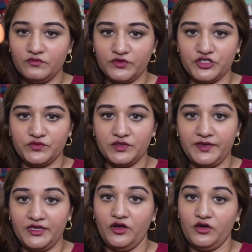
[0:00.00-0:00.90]
which will
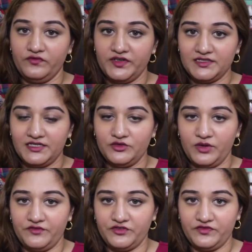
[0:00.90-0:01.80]
be, obviously you
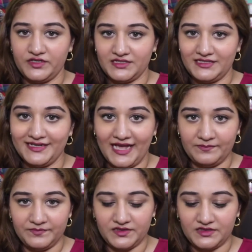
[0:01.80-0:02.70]
have to first
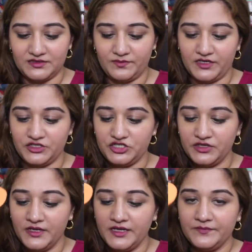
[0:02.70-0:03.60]
dampen the sponge.
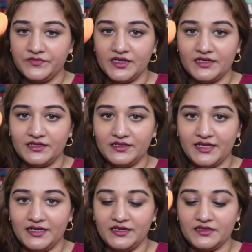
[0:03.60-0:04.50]

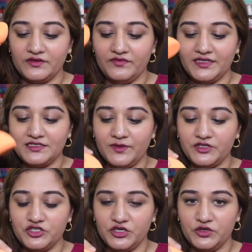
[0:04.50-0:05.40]
Then the wet
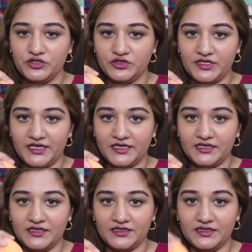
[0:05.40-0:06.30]
sponge, you're going to take
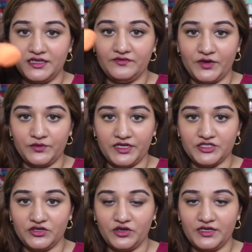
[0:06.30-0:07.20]
the
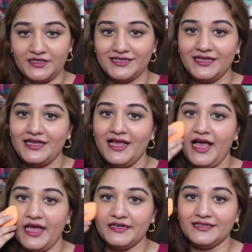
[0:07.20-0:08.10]
foundation on it
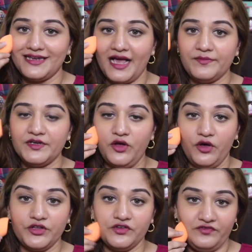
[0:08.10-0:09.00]
and dab it
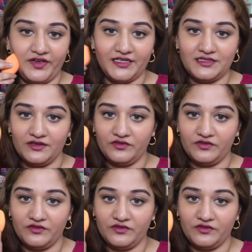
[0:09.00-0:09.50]
on your face